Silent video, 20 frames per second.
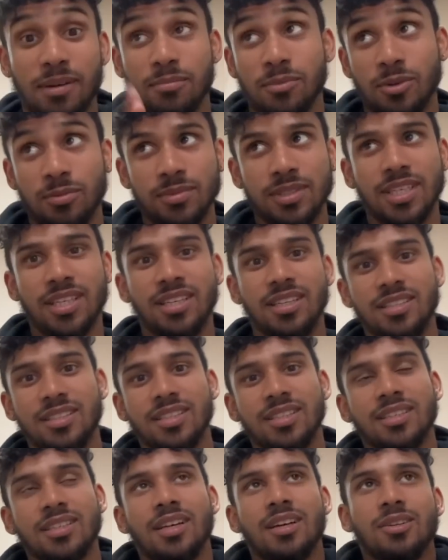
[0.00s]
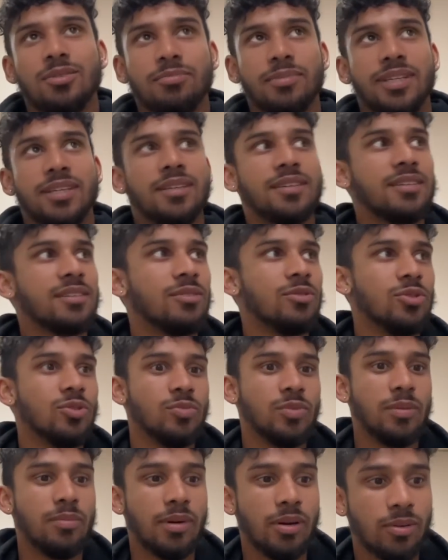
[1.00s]
mom's getting checked out, man. Because we
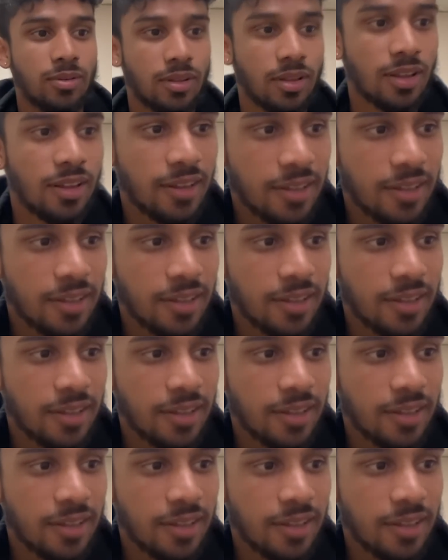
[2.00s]
both